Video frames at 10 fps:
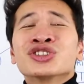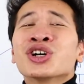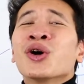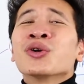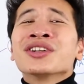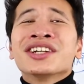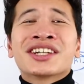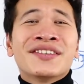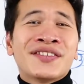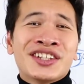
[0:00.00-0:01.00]
totally
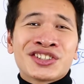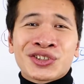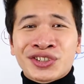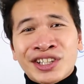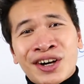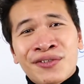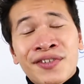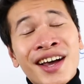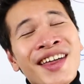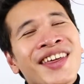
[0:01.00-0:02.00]
convince yourself
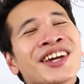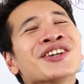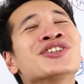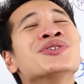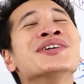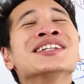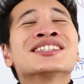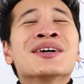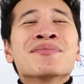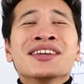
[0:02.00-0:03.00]
that you're doing
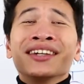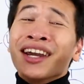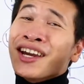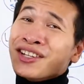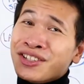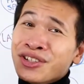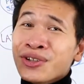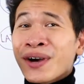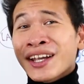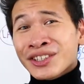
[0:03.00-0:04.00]
something
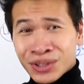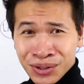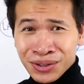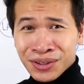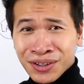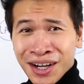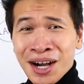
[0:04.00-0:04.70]
new and cool,